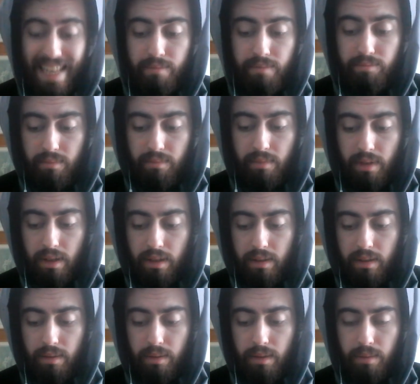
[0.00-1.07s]
in
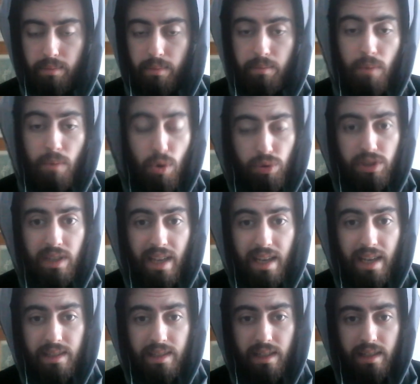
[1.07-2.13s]
most
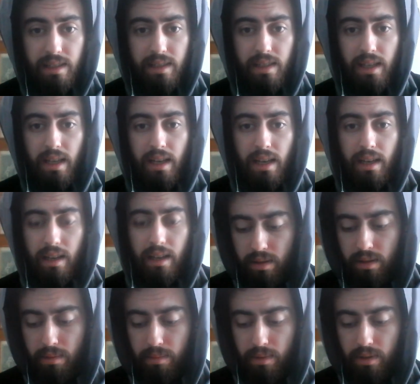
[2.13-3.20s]
cases,
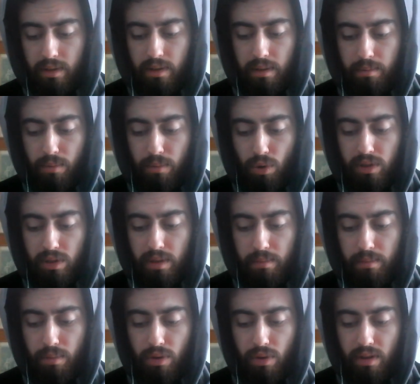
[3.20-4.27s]
the most
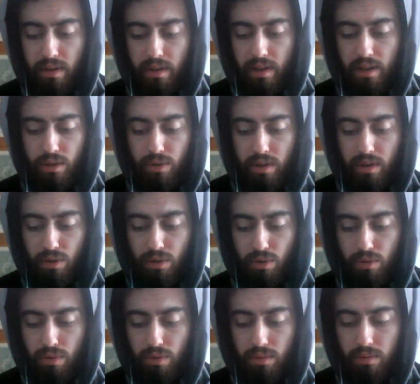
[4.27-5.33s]
important thing you need
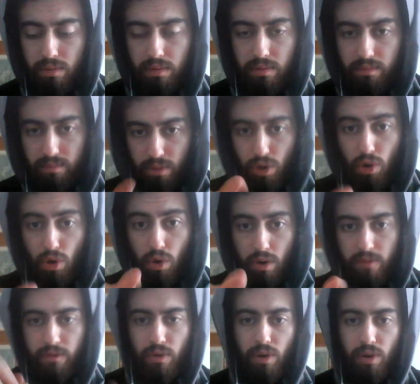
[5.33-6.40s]
to look
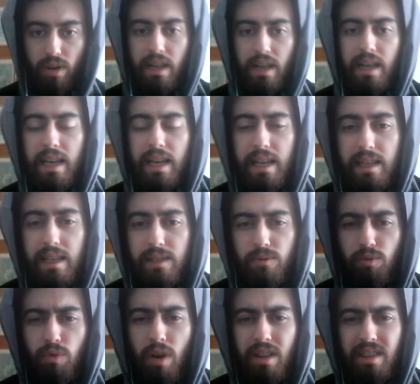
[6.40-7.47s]
for is
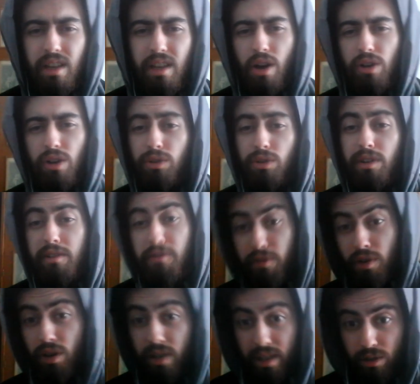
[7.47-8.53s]
what they are
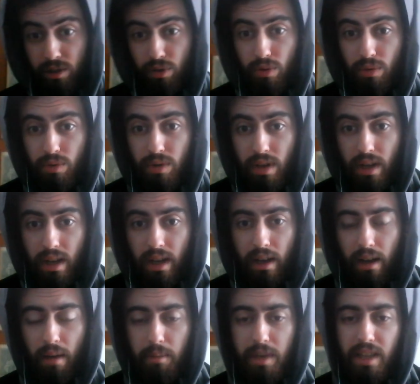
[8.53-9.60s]
referring to.
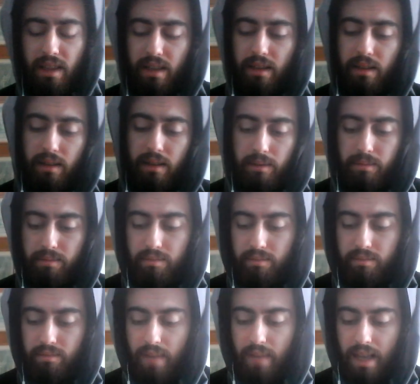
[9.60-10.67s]
I mean,
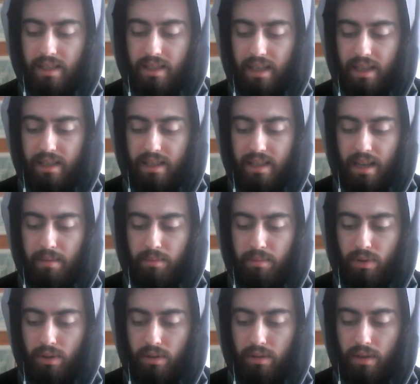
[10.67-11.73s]
as an
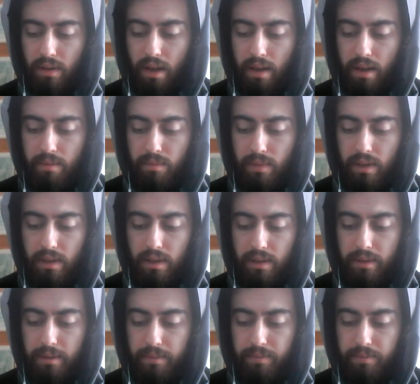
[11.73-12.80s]
example,
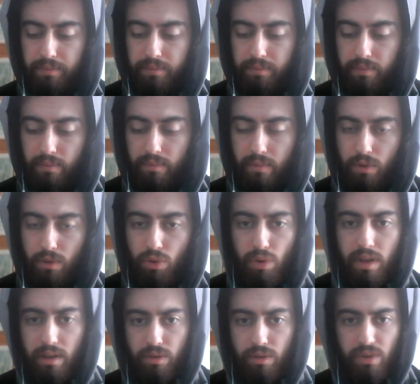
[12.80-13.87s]
I'm
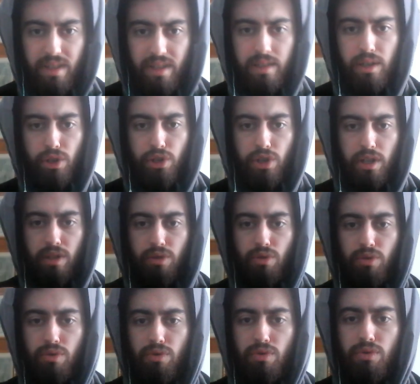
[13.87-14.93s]
doing research
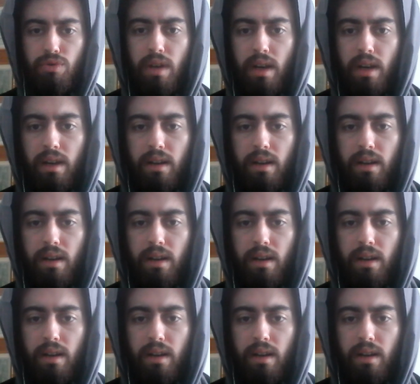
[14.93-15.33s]
into